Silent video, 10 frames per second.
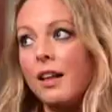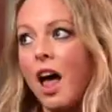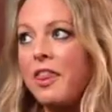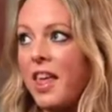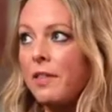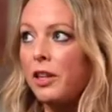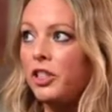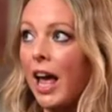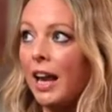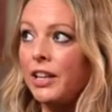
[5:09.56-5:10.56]
I think the
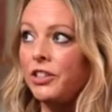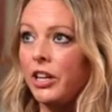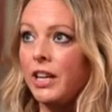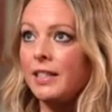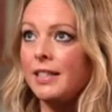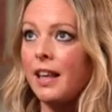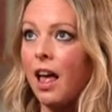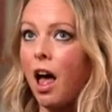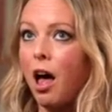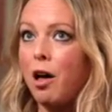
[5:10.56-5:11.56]
challenges
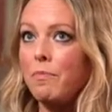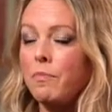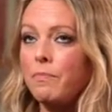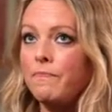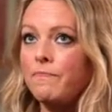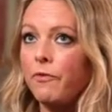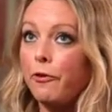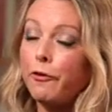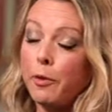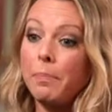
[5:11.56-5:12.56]

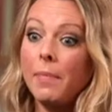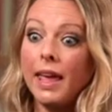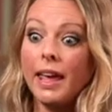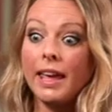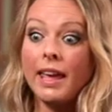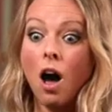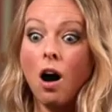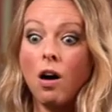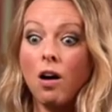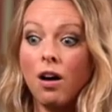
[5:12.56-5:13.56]
for me
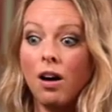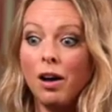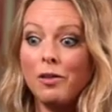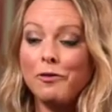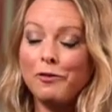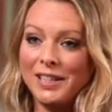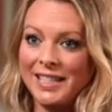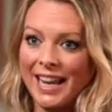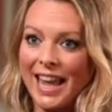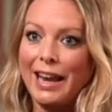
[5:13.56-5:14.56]
are
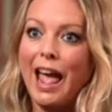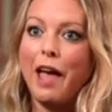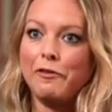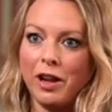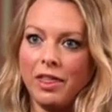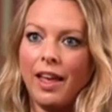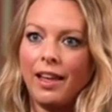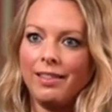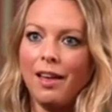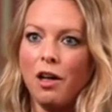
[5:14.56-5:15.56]
fitting in
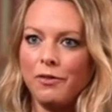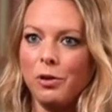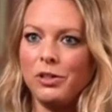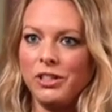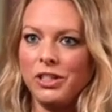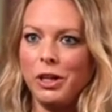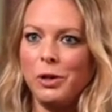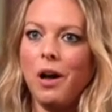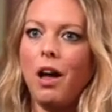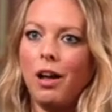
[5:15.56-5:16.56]
everything that I've got to
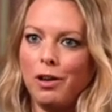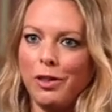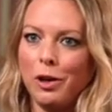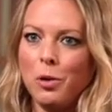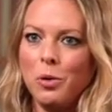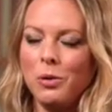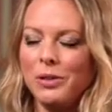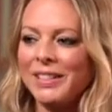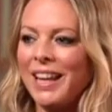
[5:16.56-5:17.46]
do over the course.